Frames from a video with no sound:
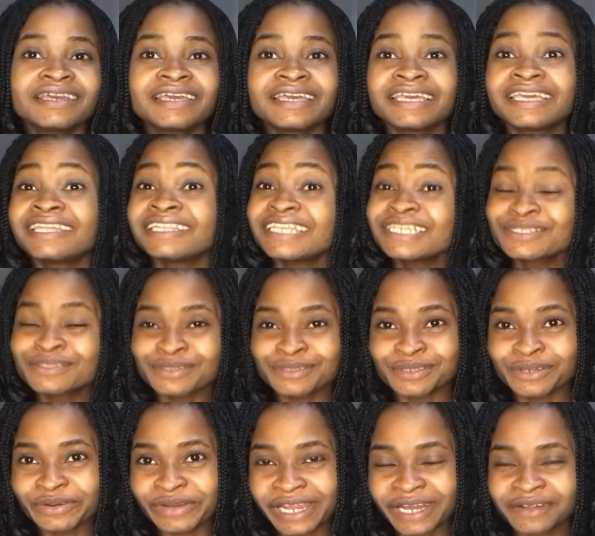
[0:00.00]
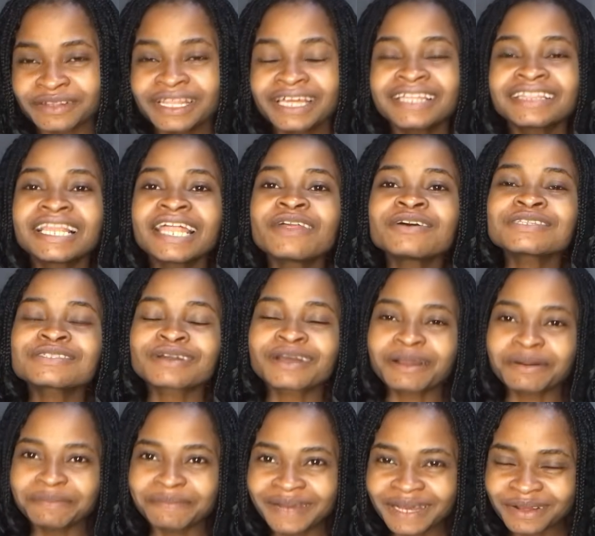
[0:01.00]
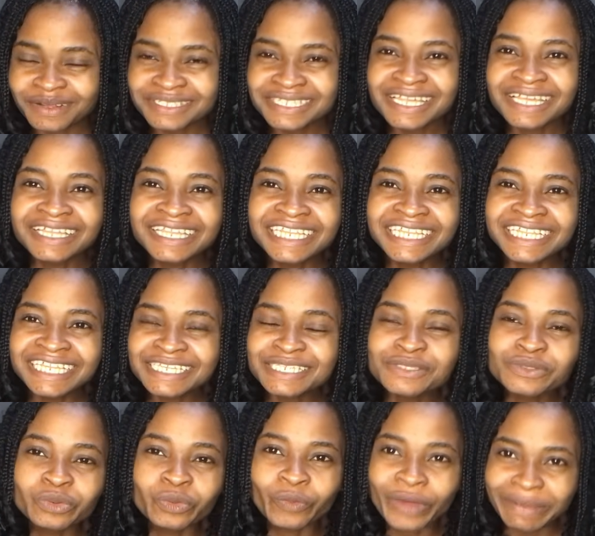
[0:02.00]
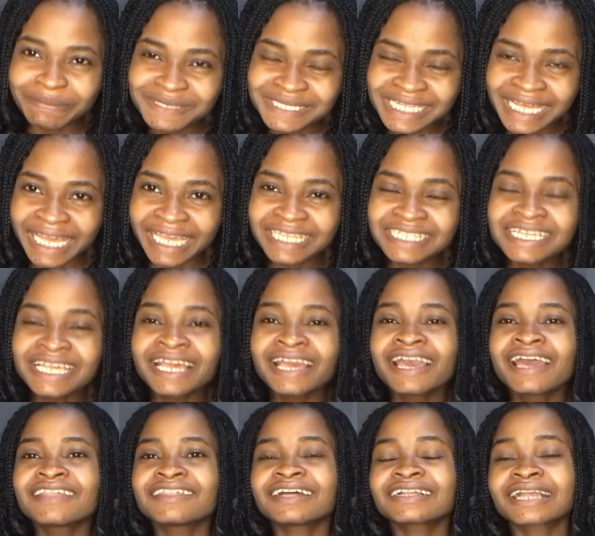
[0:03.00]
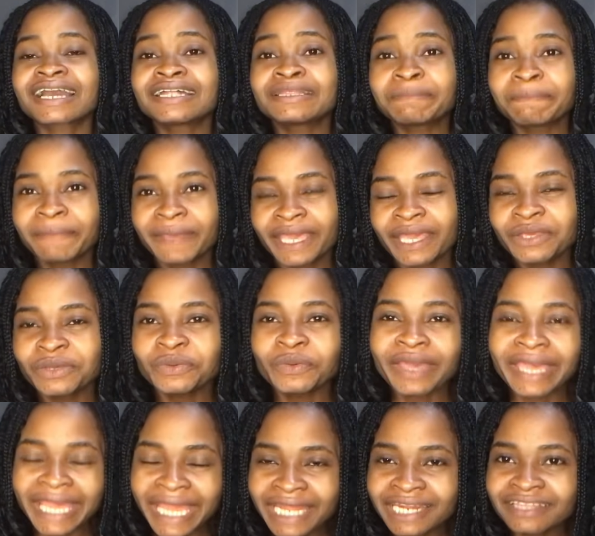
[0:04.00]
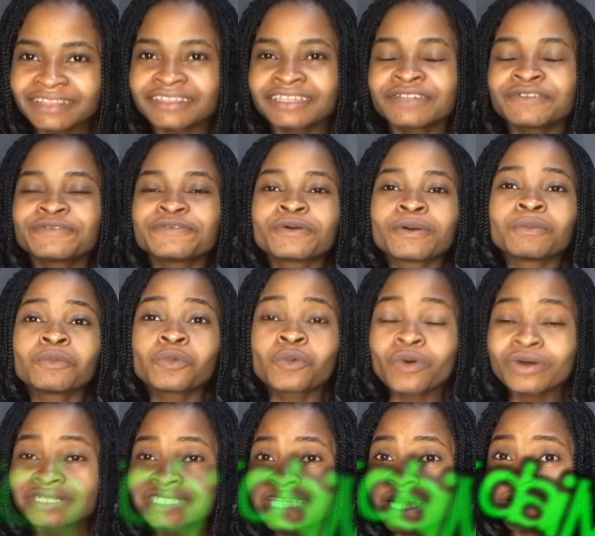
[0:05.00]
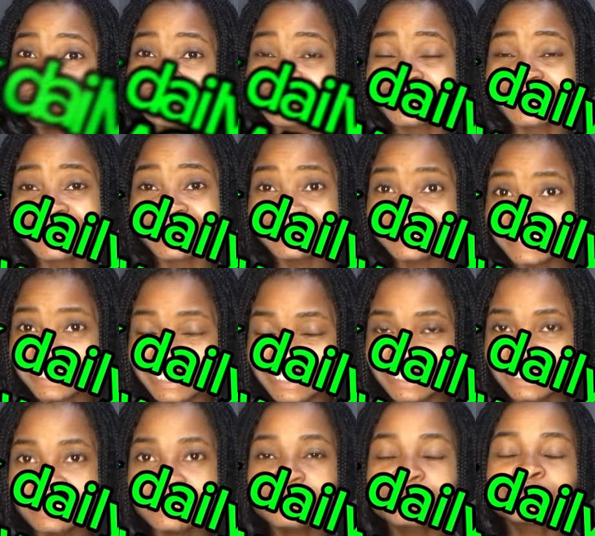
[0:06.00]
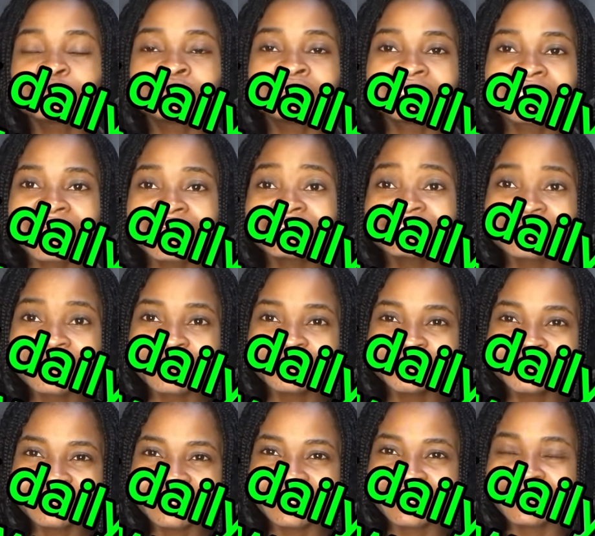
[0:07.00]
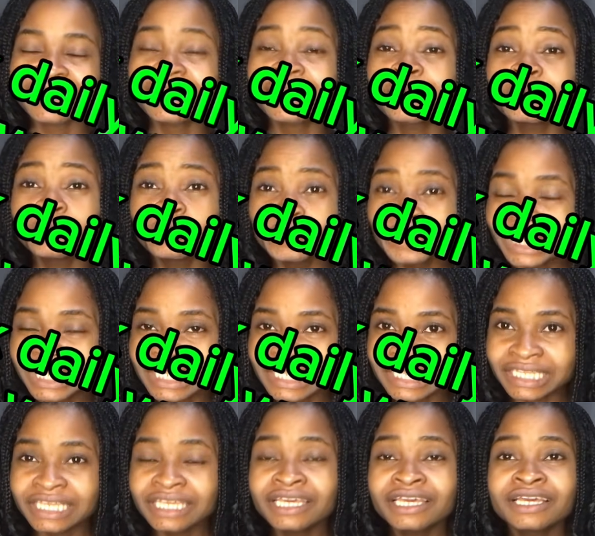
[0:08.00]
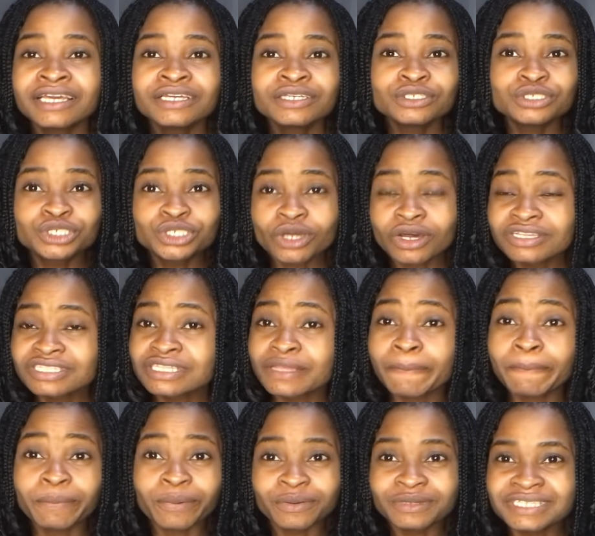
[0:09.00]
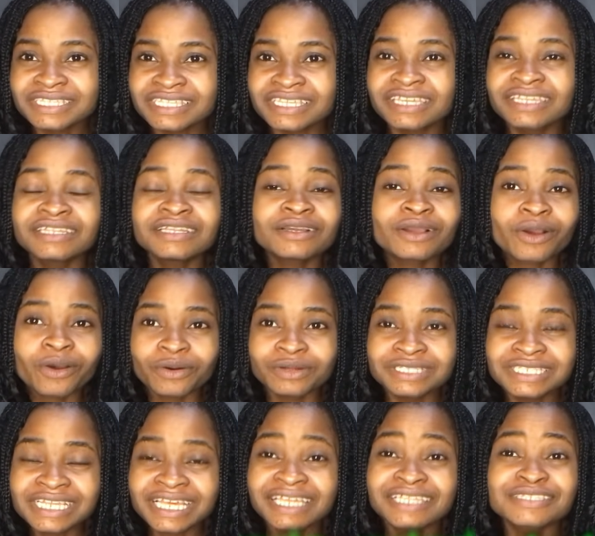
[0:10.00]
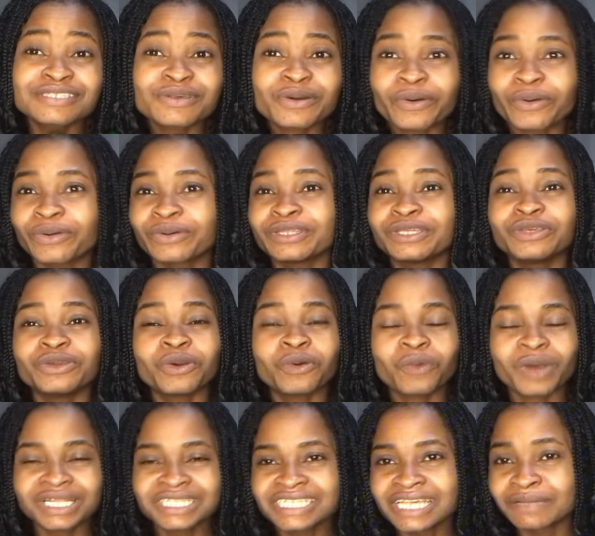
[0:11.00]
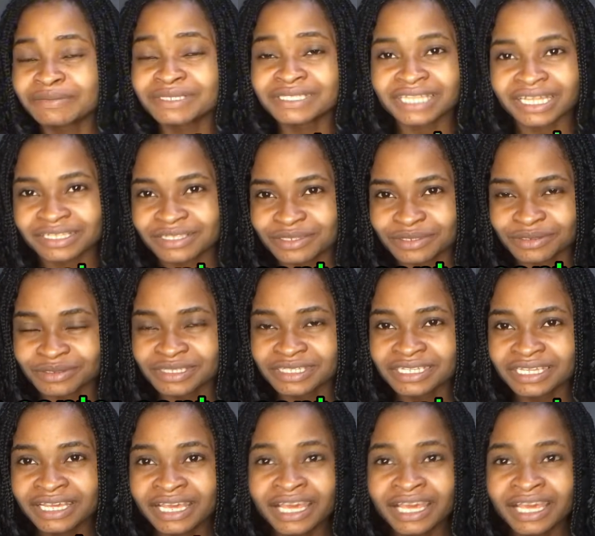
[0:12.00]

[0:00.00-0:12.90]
In this tutorial, let us talk about this website that can pay you anything from 1,000 naira daily to 10,000 naira weekly just posting content on your WhatsApp status.